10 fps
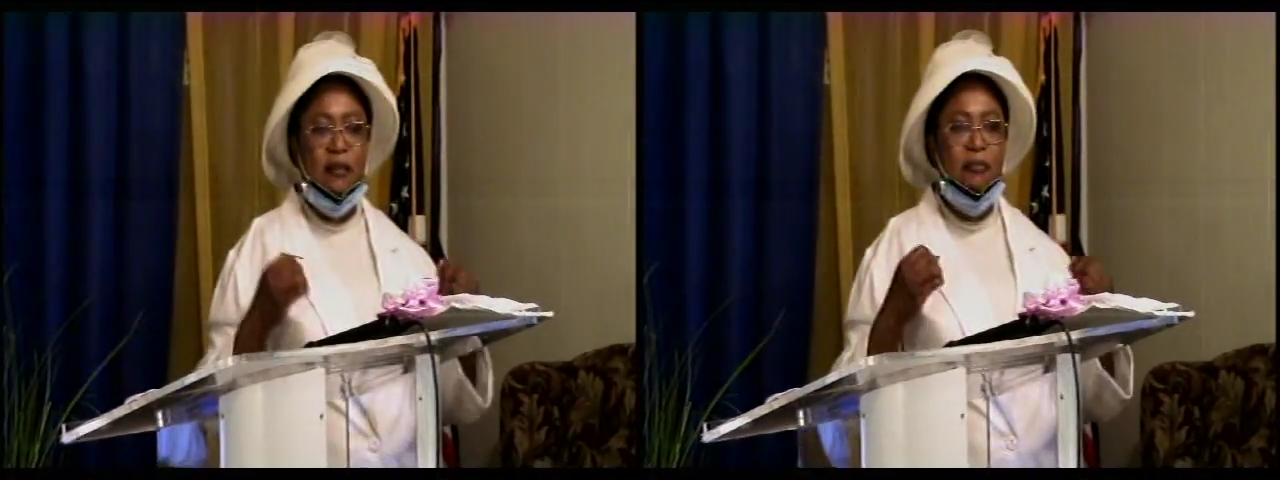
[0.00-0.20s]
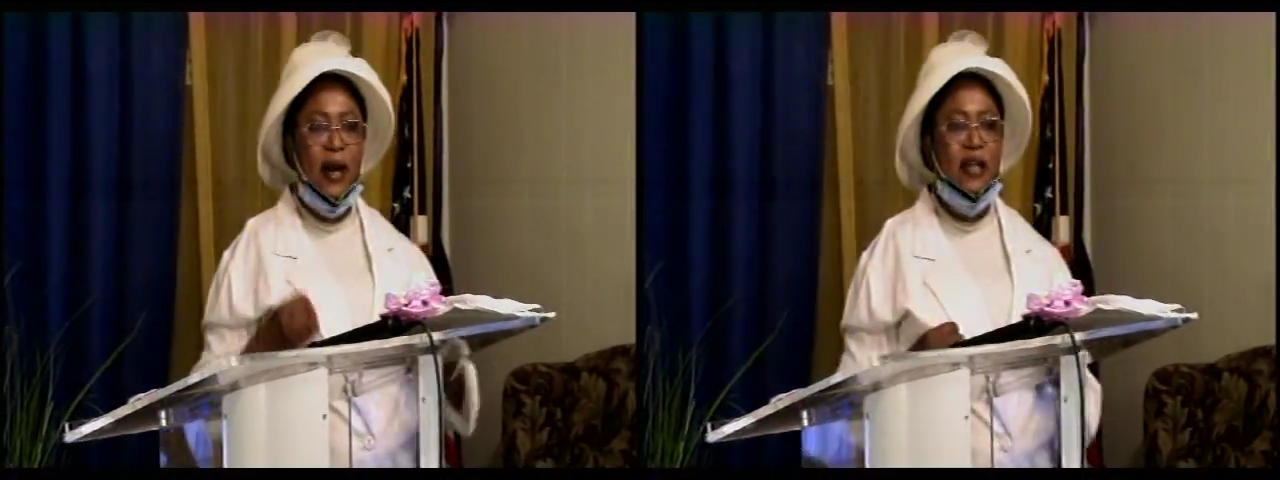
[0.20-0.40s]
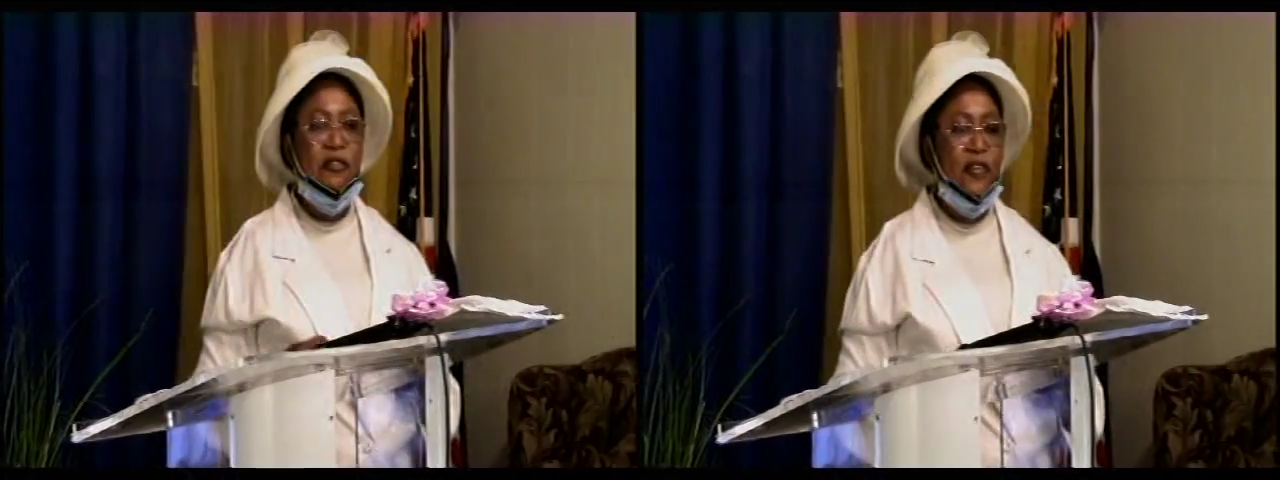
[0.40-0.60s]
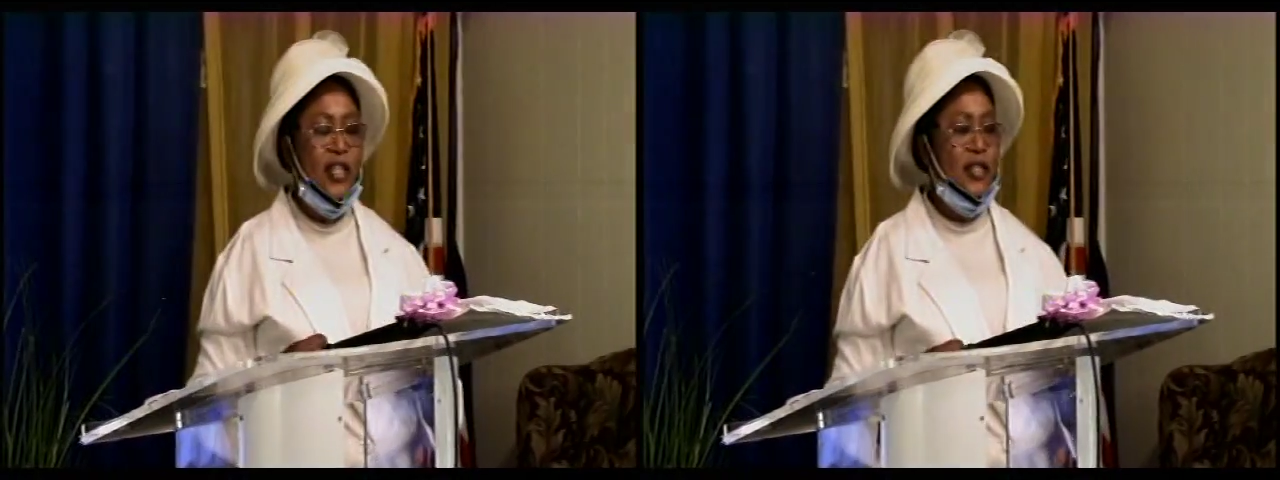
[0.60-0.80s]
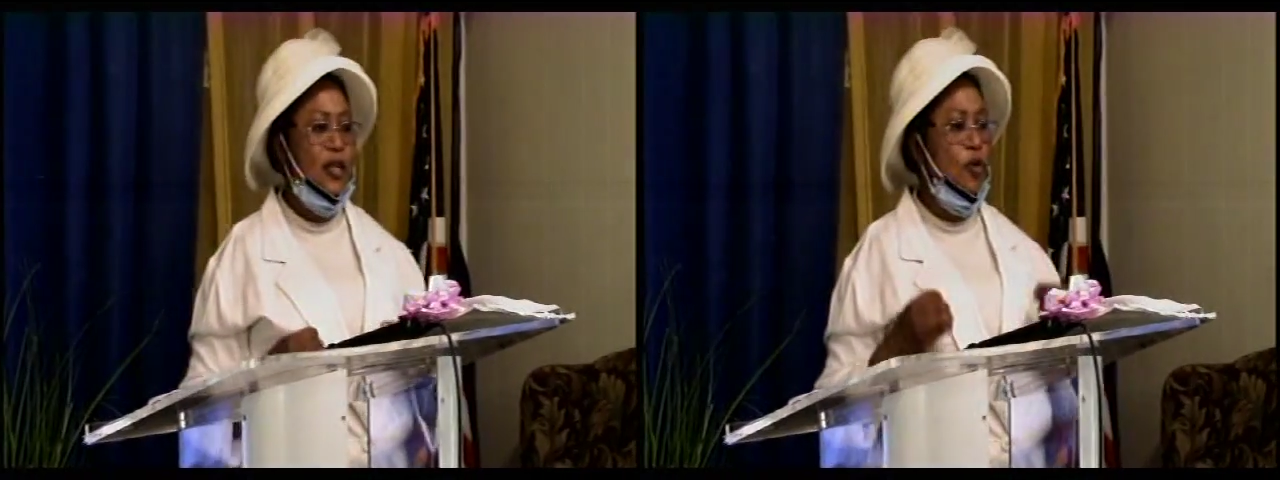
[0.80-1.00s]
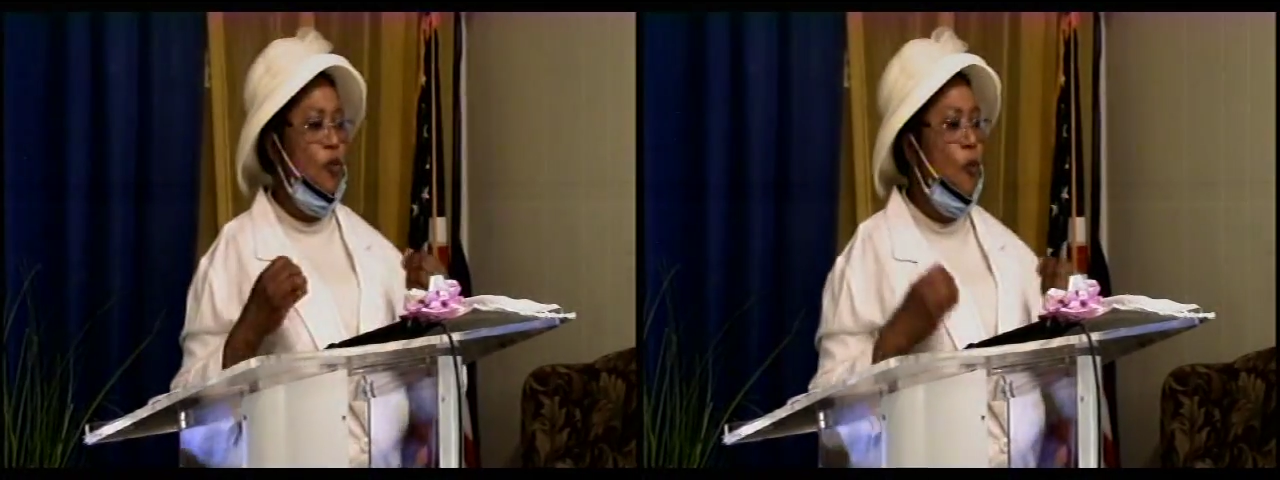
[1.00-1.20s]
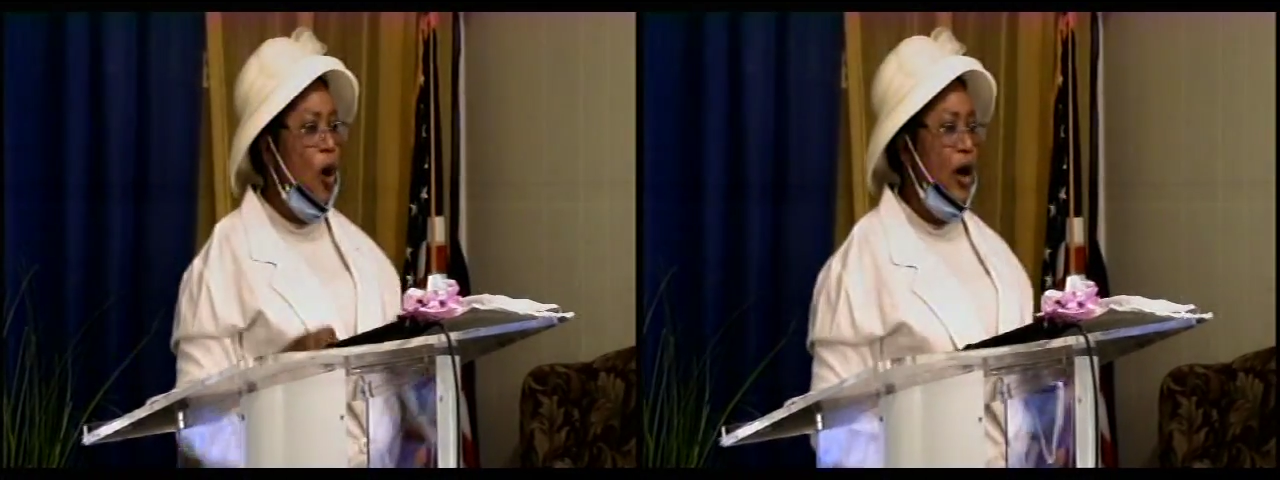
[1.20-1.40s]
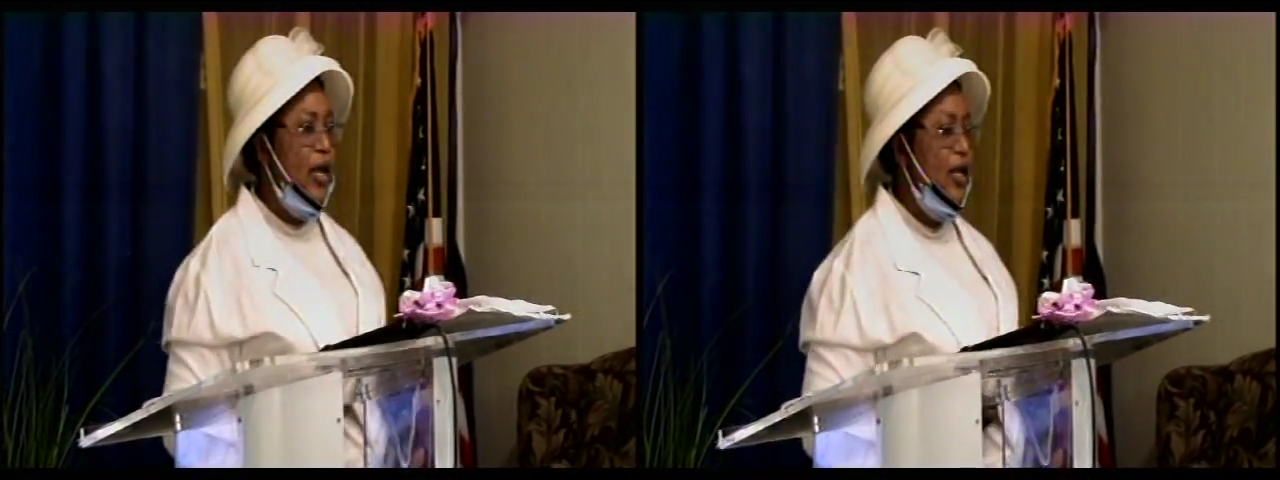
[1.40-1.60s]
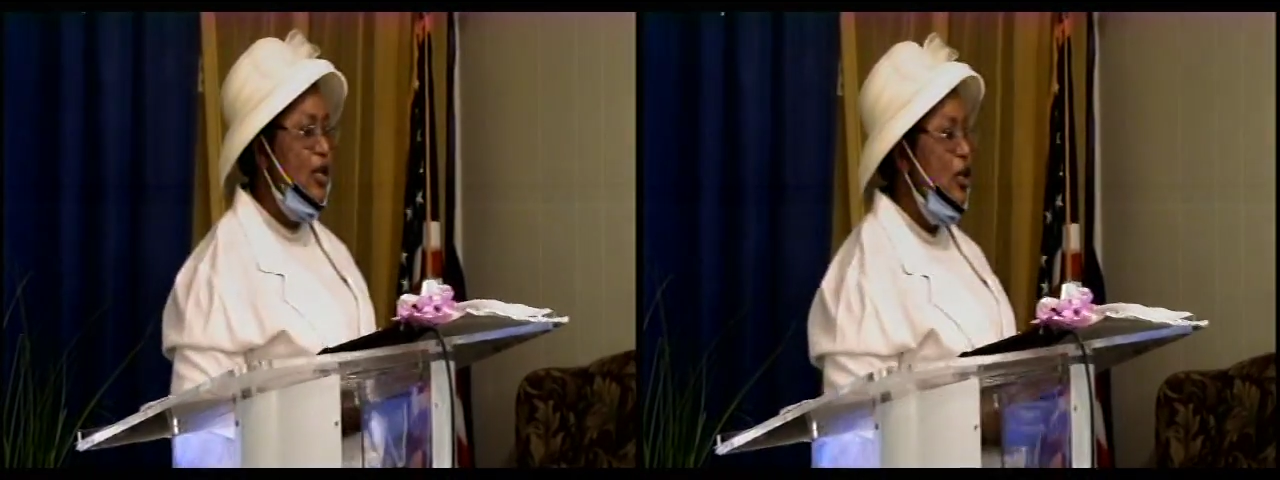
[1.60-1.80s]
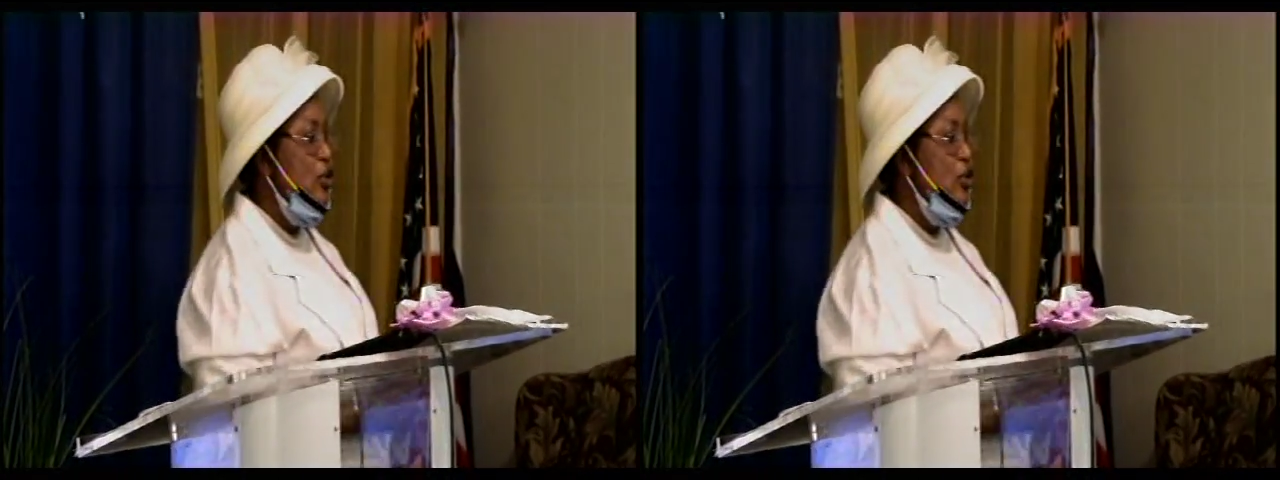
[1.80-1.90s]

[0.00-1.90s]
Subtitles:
manifesting, working